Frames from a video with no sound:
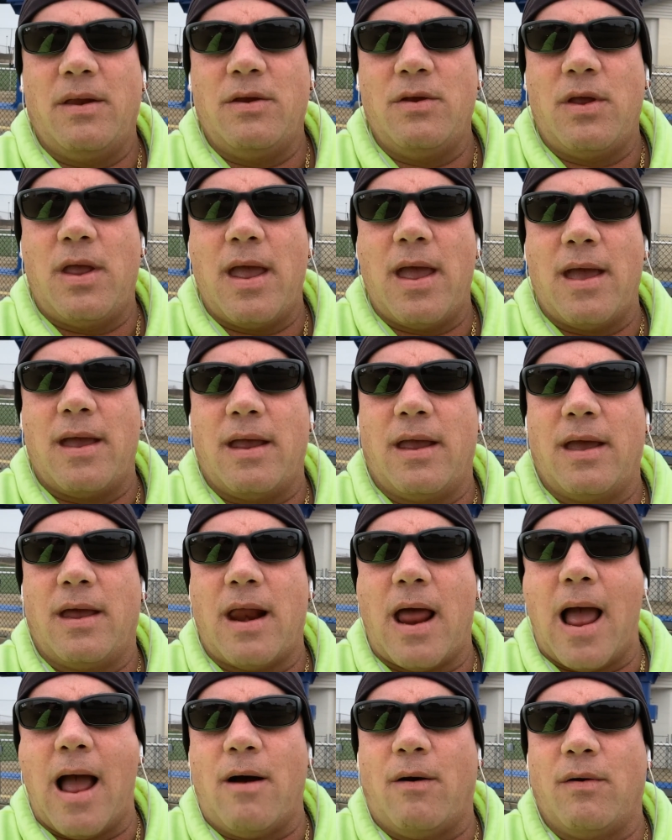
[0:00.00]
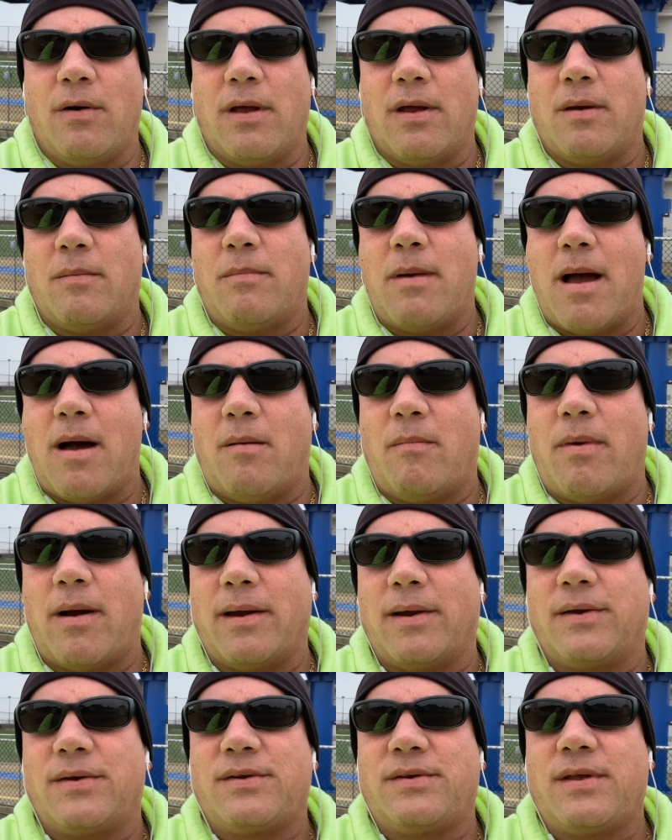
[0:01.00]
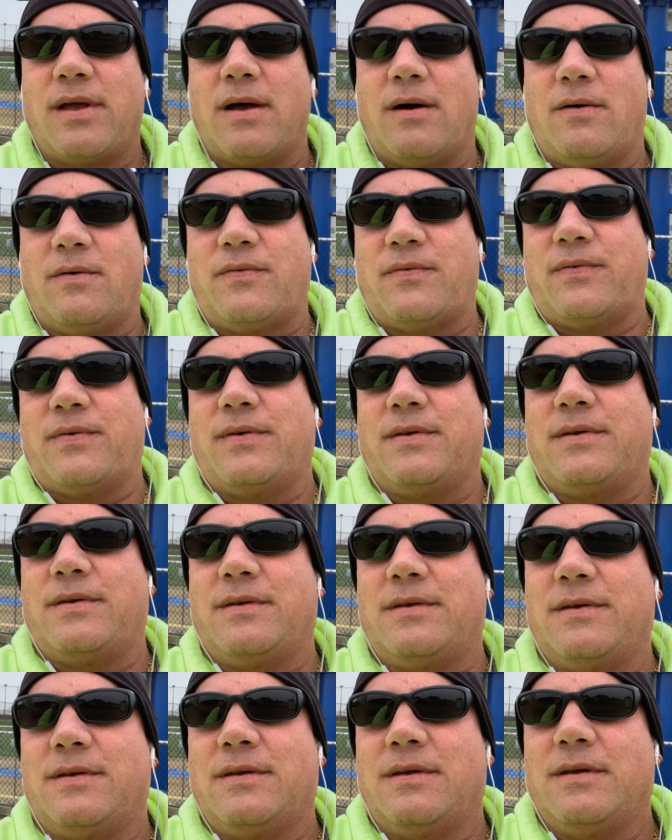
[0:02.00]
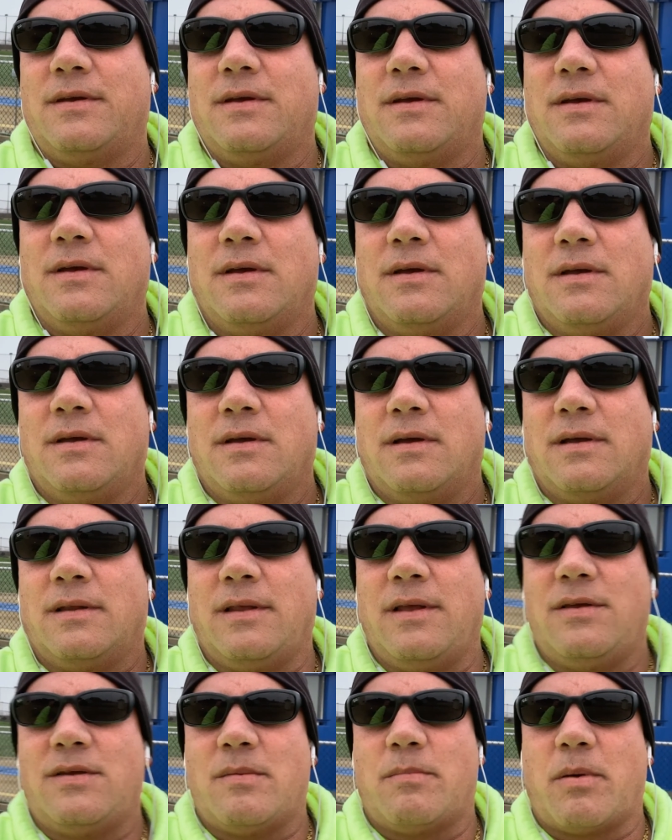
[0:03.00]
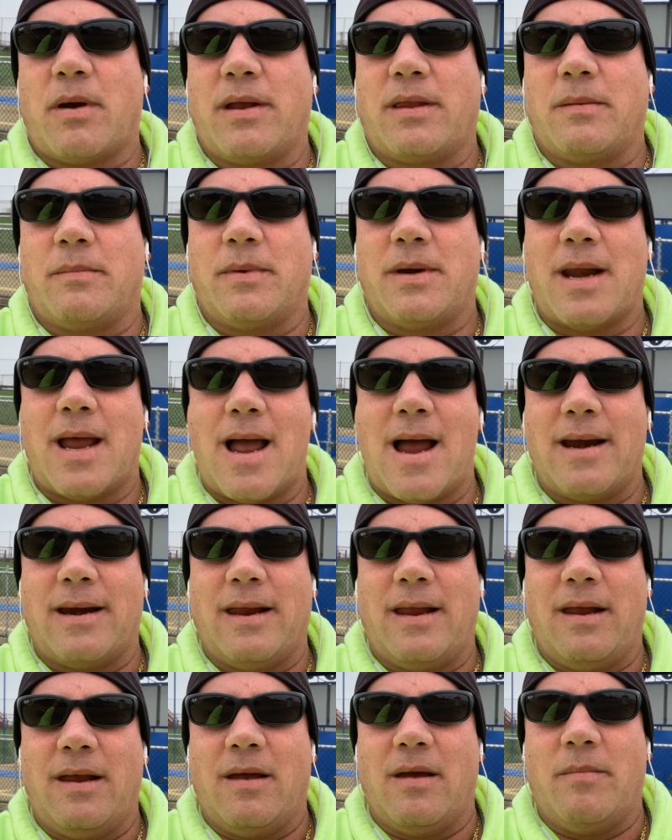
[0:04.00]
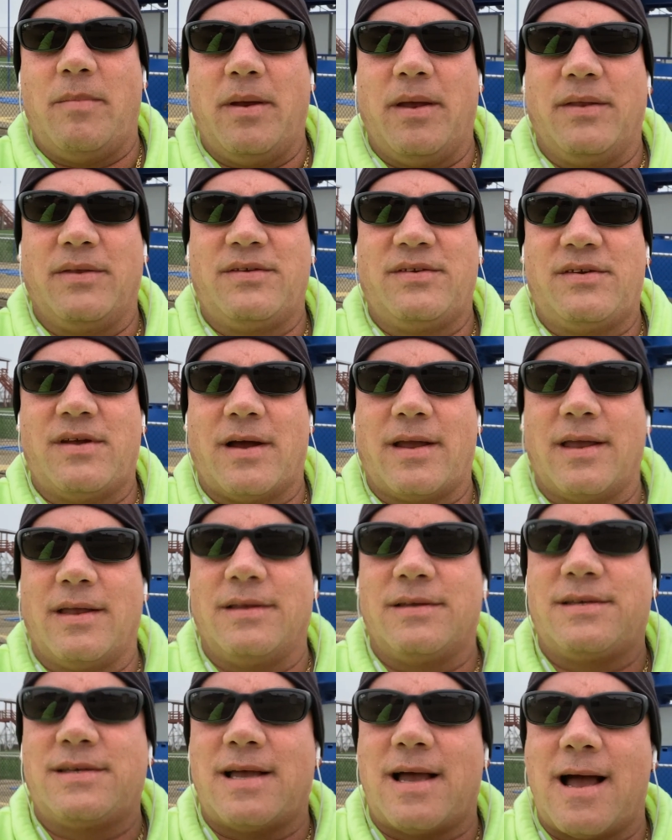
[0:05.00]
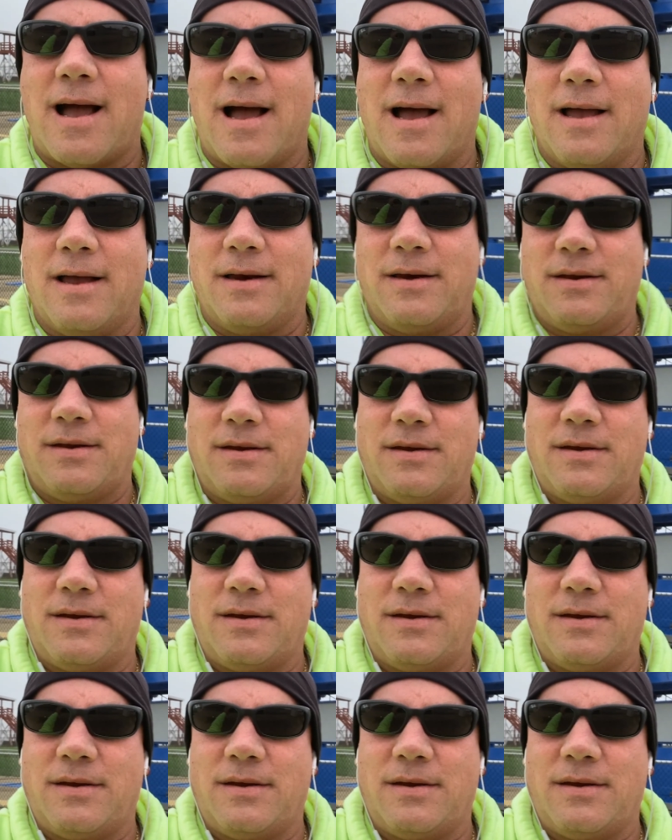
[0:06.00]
you can't get out and about by yourself, at least to break the monotony of being stuck inside.